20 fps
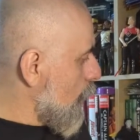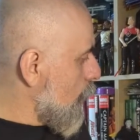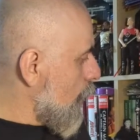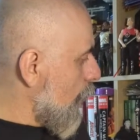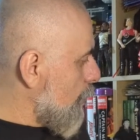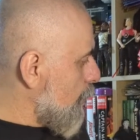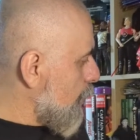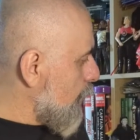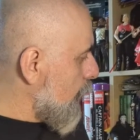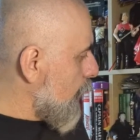
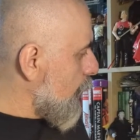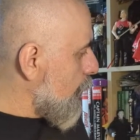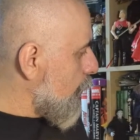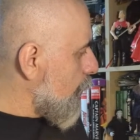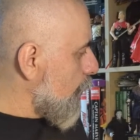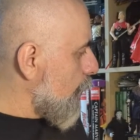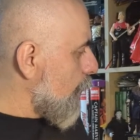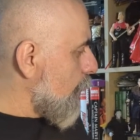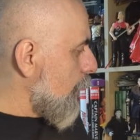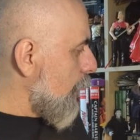I'm pretty
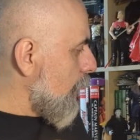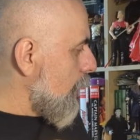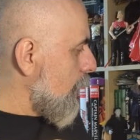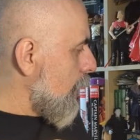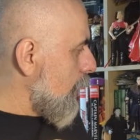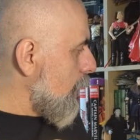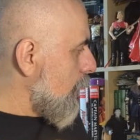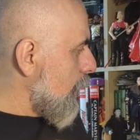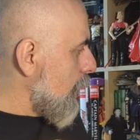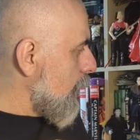sure
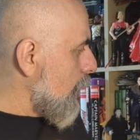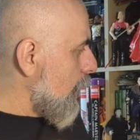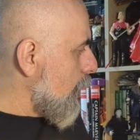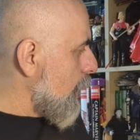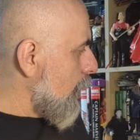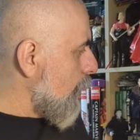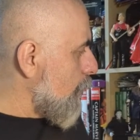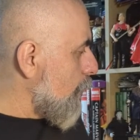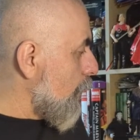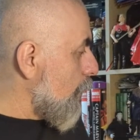
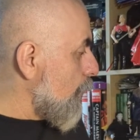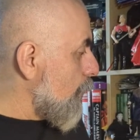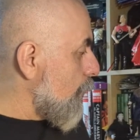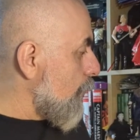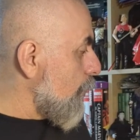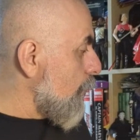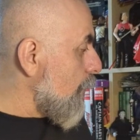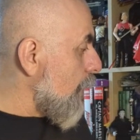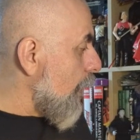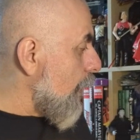they will
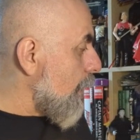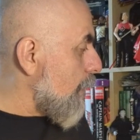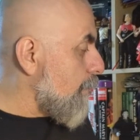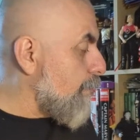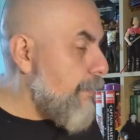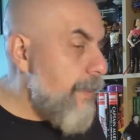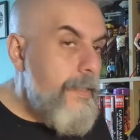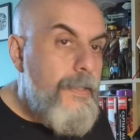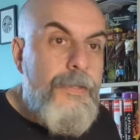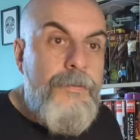do
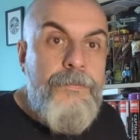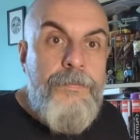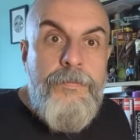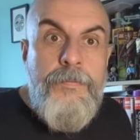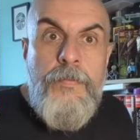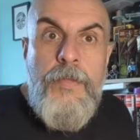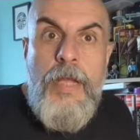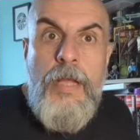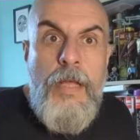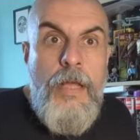that. But
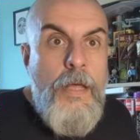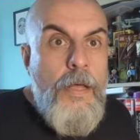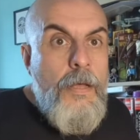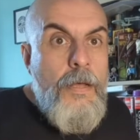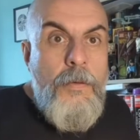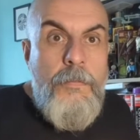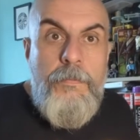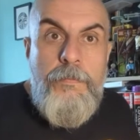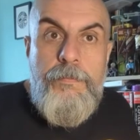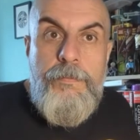
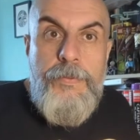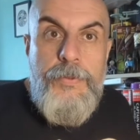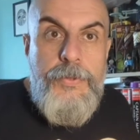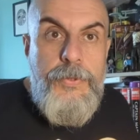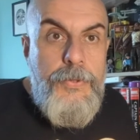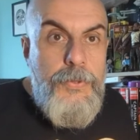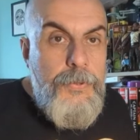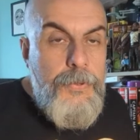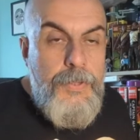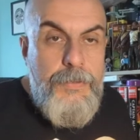
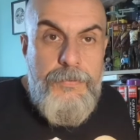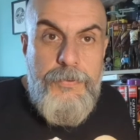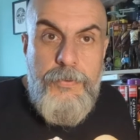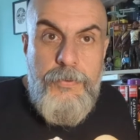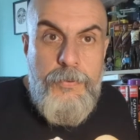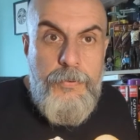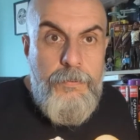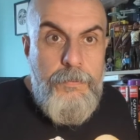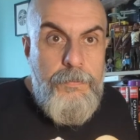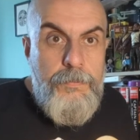
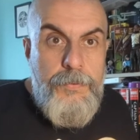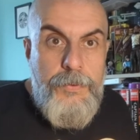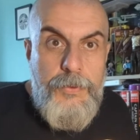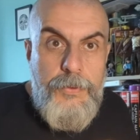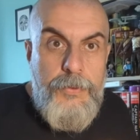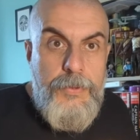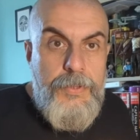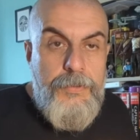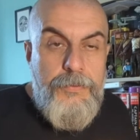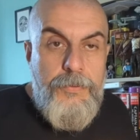
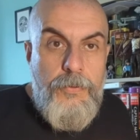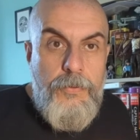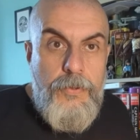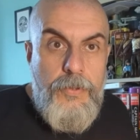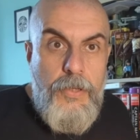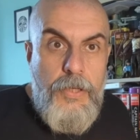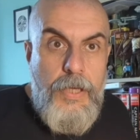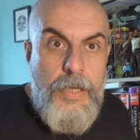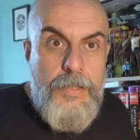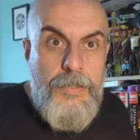beautiful
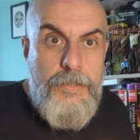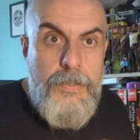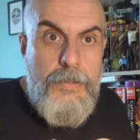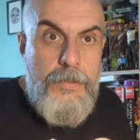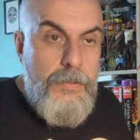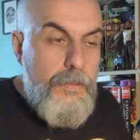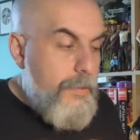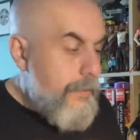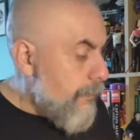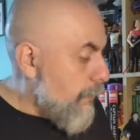
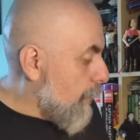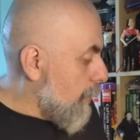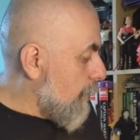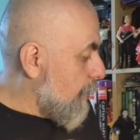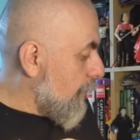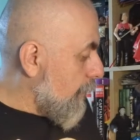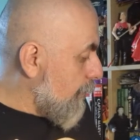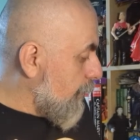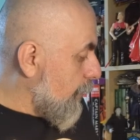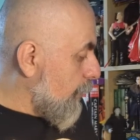collection. So
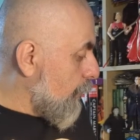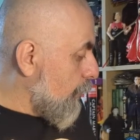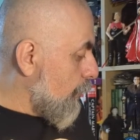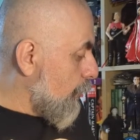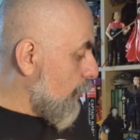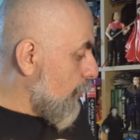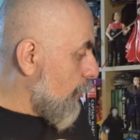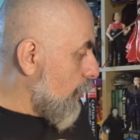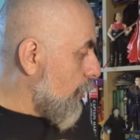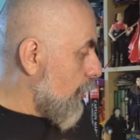52
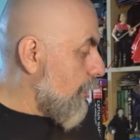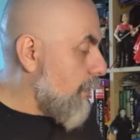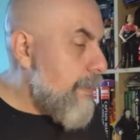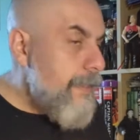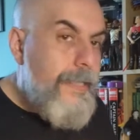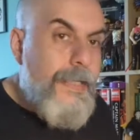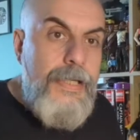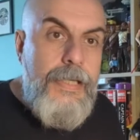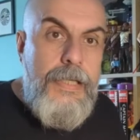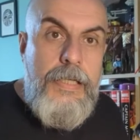toys
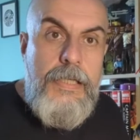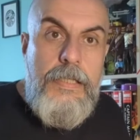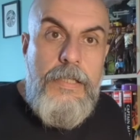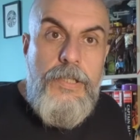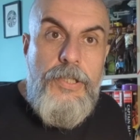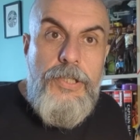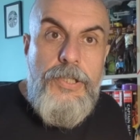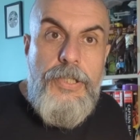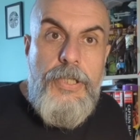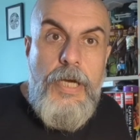
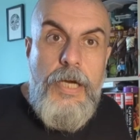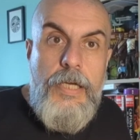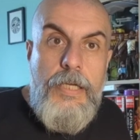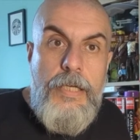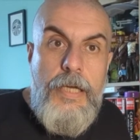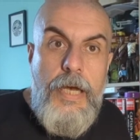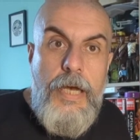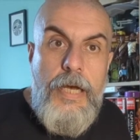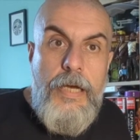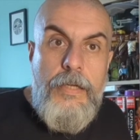in
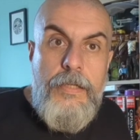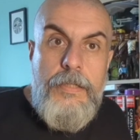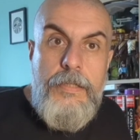China.